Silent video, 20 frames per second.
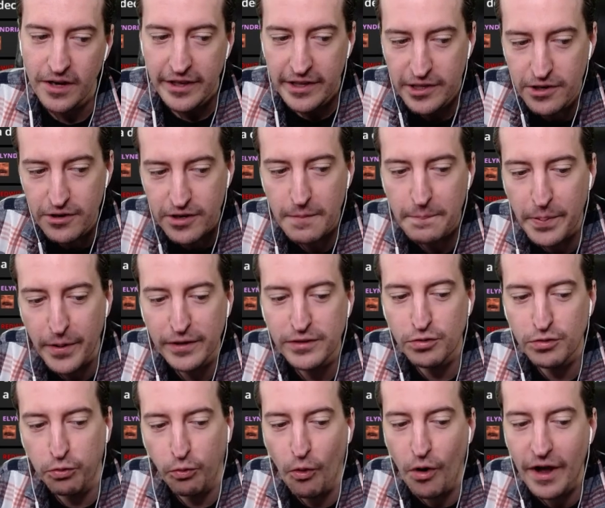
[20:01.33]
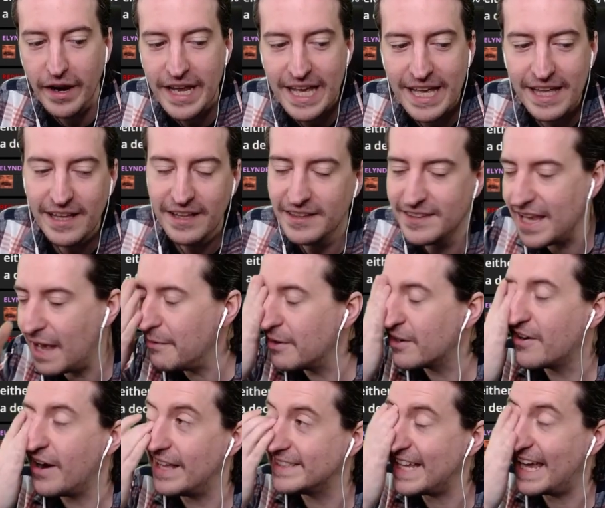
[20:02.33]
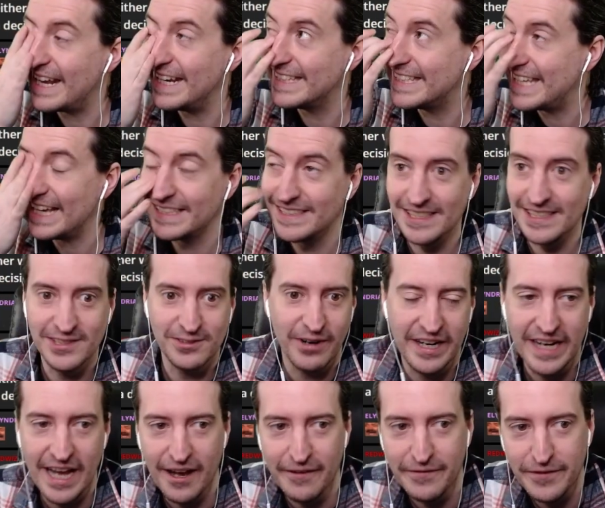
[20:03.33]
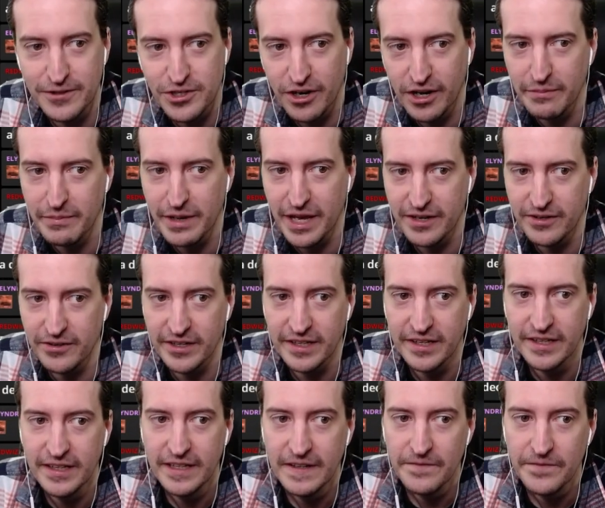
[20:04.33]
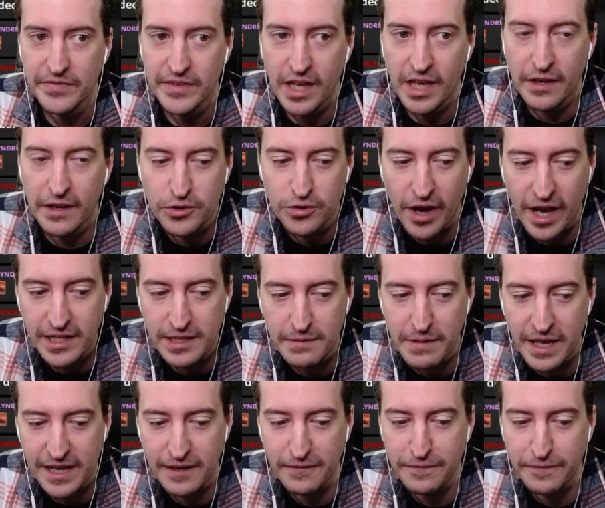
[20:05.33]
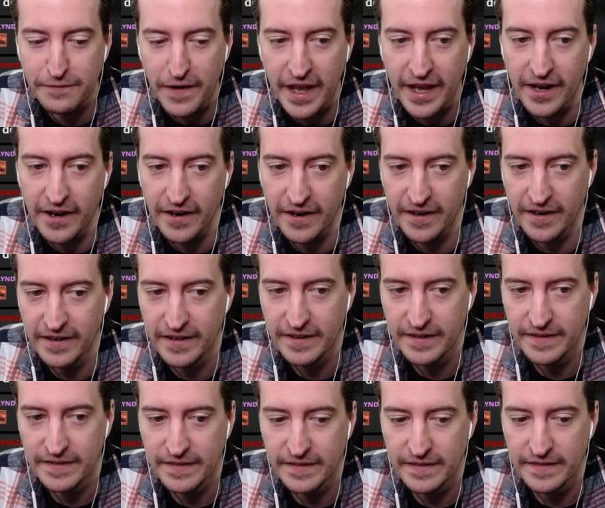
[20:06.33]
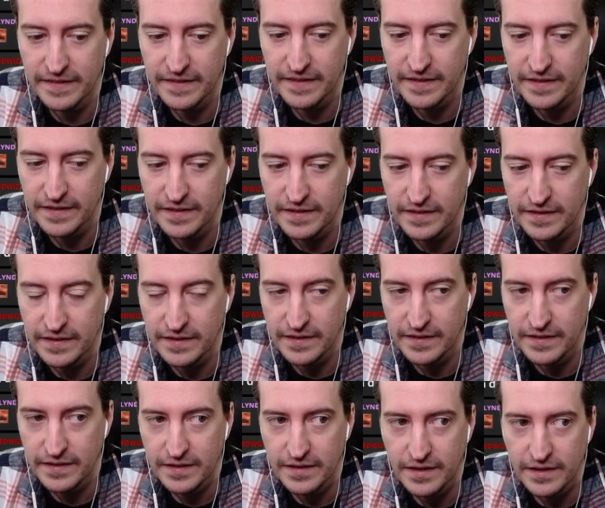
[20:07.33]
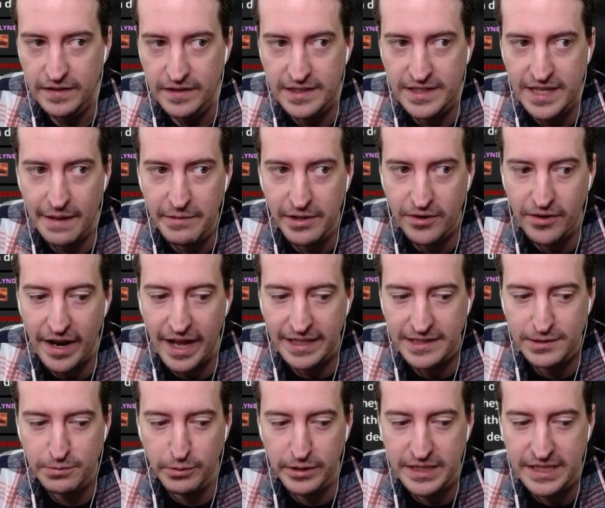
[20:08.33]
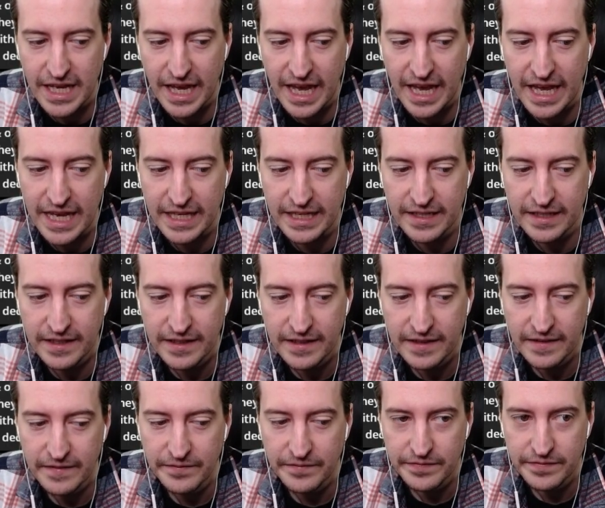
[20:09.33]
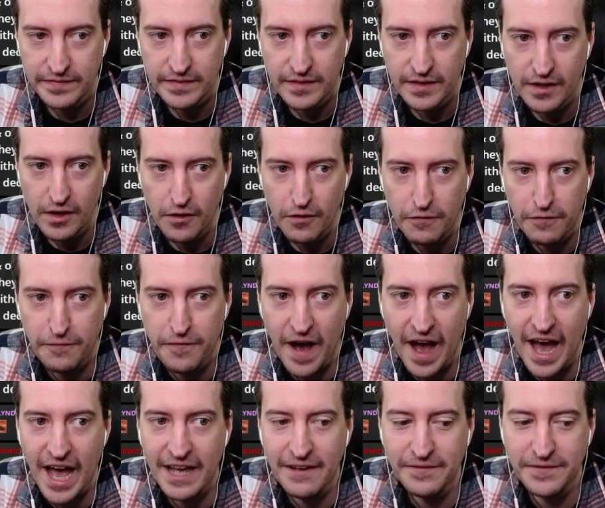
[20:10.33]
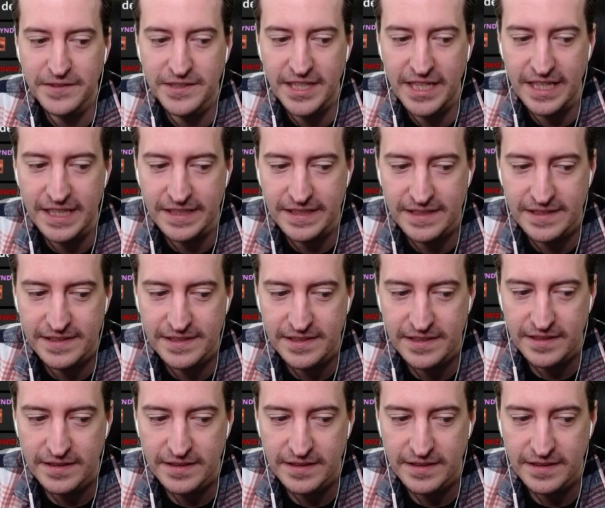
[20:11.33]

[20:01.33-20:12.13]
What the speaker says: You could put 20 Democrats out of Texas right now if you gerrymandered it. If you tried to make it fair, the Democrats would gain 5 seats